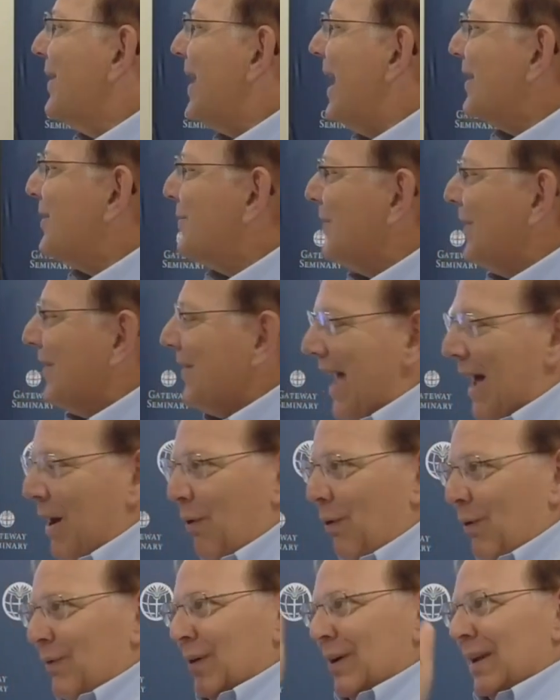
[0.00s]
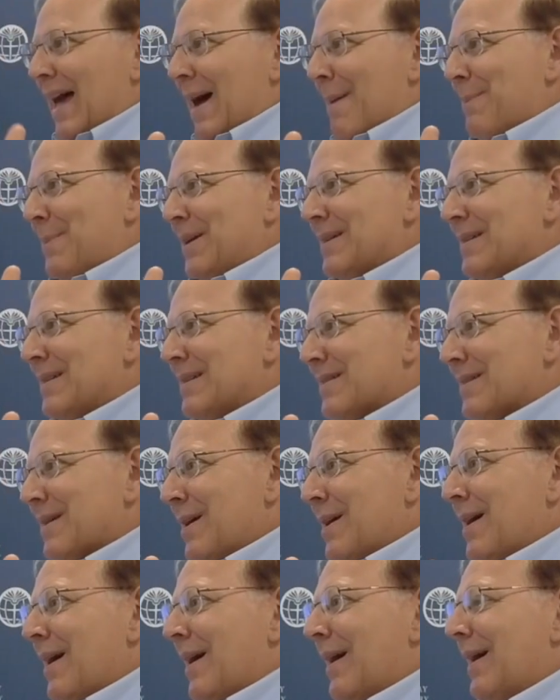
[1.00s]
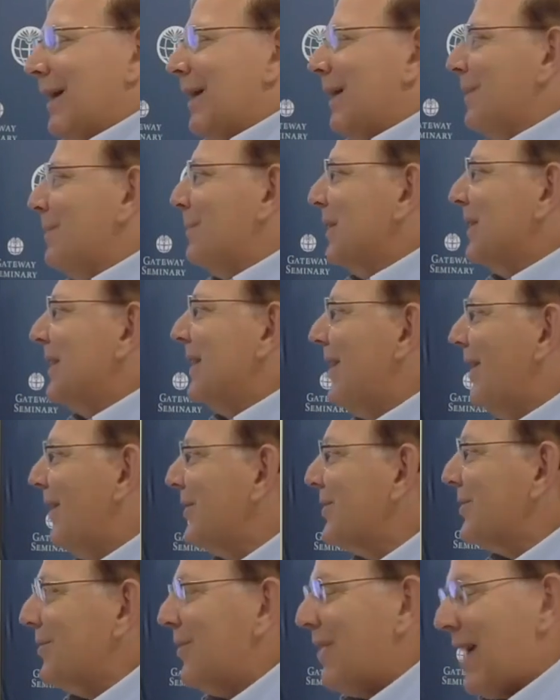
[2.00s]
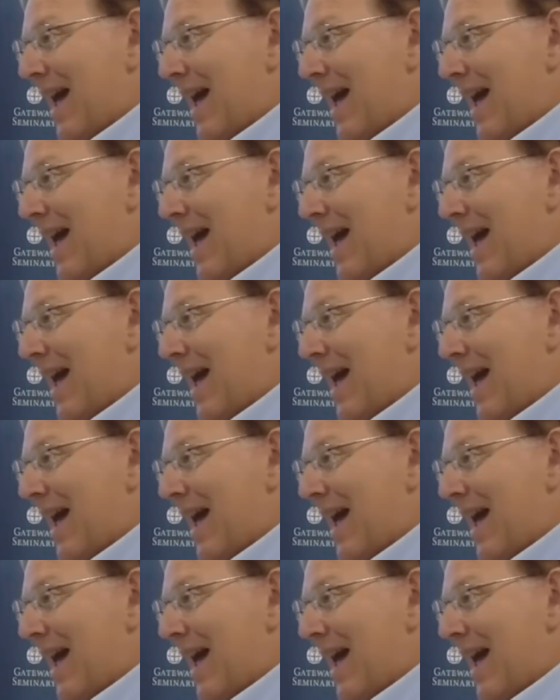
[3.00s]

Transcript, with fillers: okay. that's where that overlap is, um, but they also